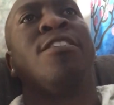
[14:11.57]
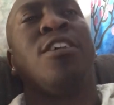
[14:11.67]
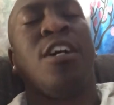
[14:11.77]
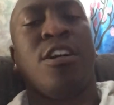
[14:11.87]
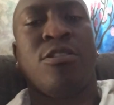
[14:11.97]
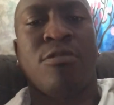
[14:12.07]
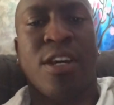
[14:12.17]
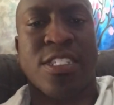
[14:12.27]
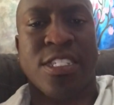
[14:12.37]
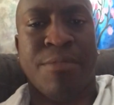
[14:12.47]
Who
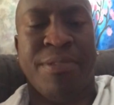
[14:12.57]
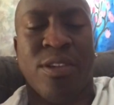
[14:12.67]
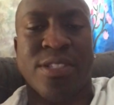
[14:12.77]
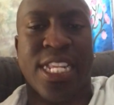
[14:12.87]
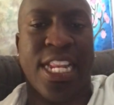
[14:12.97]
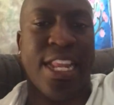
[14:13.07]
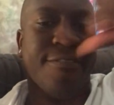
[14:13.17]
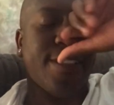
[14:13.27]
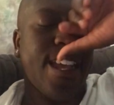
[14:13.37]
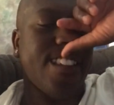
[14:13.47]
else is a big one that he
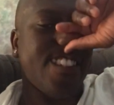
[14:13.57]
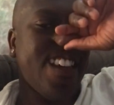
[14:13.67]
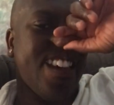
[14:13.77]
left out?